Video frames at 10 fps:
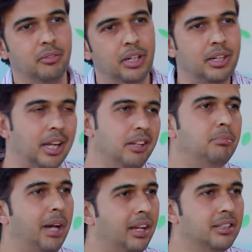work-life
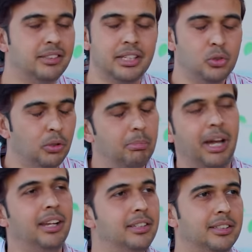balance. There's no
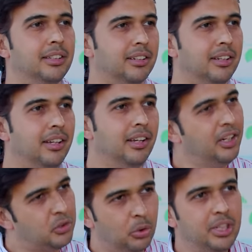balance here.
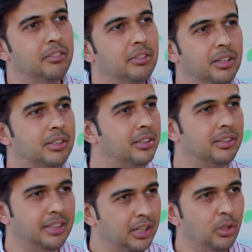It's only work
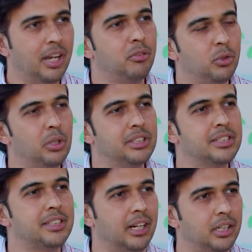that you'll have to do as a
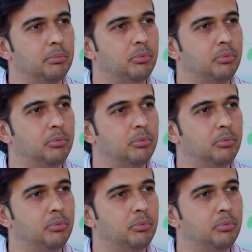startup